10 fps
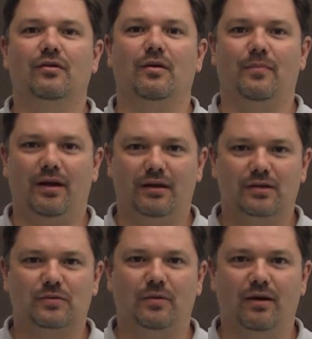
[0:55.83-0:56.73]
or a
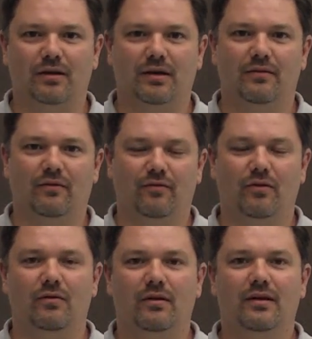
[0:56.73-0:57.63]
polyaspartic to have a
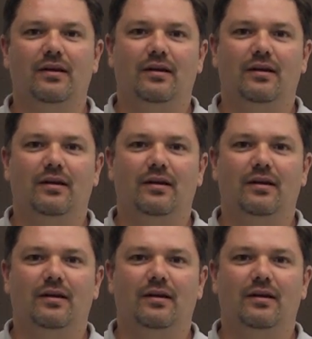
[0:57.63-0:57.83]
full